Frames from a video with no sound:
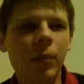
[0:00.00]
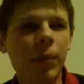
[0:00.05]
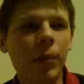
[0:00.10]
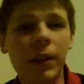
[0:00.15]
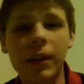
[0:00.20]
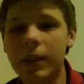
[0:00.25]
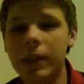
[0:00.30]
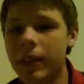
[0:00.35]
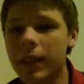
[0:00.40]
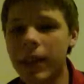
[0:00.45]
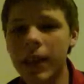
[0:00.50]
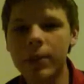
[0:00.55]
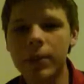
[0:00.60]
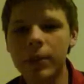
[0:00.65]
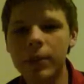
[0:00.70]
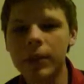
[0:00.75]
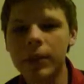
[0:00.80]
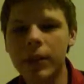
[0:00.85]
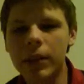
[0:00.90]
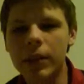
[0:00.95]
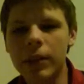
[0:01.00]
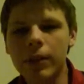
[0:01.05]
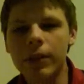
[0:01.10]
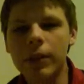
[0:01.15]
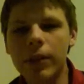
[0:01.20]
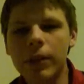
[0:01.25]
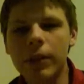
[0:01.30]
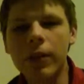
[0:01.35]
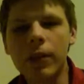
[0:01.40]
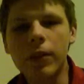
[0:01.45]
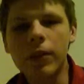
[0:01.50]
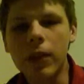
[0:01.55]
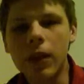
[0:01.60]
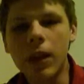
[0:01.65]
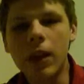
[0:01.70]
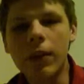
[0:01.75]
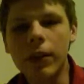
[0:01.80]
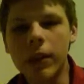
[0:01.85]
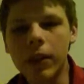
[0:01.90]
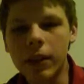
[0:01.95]
but absolutely, if you
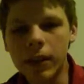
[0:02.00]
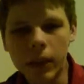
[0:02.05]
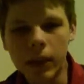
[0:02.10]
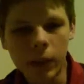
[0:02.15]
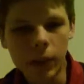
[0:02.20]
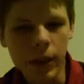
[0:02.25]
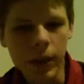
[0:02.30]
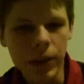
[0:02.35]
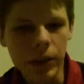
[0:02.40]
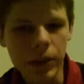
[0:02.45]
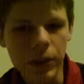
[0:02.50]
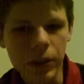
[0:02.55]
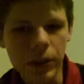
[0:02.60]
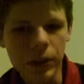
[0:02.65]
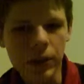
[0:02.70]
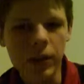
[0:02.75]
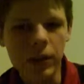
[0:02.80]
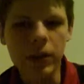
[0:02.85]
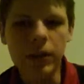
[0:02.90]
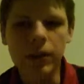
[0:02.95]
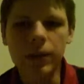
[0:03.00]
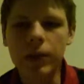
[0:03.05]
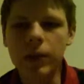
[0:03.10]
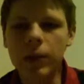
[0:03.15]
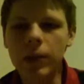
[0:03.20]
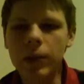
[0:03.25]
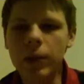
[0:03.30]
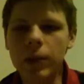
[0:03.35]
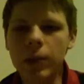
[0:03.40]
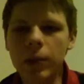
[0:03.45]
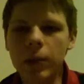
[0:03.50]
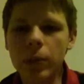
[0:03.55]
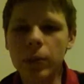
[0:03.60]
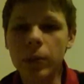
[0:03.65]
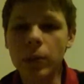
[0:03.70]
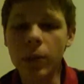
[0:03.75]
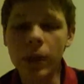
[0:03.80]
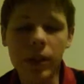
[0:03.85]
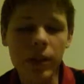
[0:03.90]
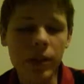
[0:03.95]
have any questions, if you
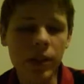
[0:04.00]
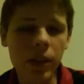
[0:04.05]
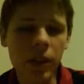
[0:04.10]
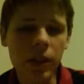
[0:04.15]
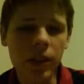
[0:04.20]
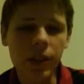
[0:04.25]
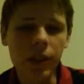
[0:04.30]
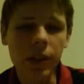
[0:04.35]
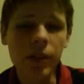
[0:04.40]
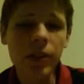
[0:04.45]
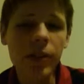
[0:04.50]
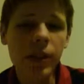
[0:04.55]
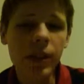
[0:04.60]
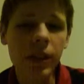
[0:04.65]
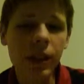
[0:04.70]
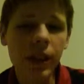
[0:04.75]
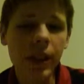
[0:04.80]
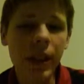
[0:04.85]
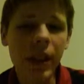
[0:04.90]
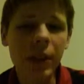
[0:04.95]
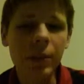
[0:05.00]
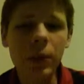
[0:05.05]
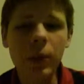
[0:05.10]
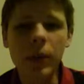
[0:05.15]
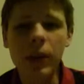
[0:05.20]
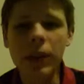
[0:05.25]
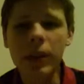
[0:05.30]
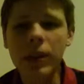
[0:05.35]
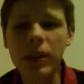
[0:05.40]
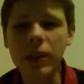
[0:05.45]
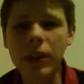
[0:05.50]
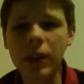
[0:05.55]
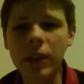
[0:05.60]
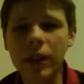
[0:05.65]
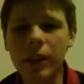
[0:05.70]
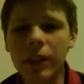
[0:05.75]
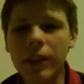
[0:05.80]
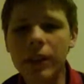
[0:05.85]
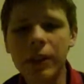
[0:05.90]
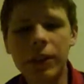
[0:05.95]
want to start, if you're interested in the game, you want to get
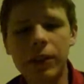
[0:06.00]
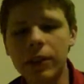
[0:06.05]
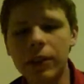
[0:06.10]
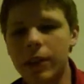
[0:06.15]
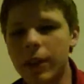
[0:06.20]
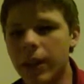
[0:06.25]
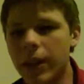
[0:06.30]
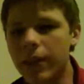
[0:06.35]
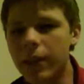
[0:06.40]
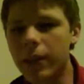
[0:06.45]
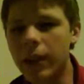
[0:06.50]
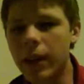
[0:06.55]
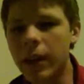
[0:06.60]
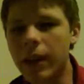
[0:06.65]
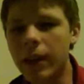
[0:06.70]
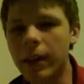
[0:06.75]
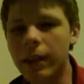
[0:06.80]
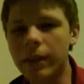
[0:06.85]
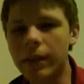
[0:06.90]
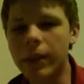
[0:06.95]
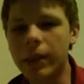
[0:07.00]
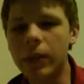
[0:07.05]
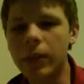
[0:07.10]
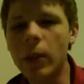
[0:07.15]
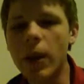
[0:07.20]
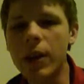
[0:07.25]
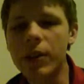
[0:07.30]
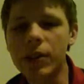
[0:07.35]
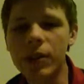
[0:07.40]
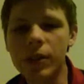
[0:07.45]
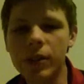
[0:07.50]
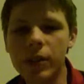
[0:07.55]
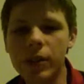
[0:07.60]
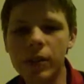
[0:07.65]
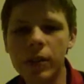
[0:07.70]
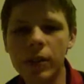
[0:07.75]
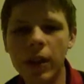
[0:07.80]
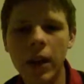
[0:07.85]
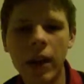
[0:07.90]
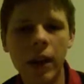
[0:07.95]
started, if you have any
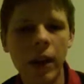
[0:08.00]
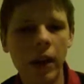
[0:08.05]
questions,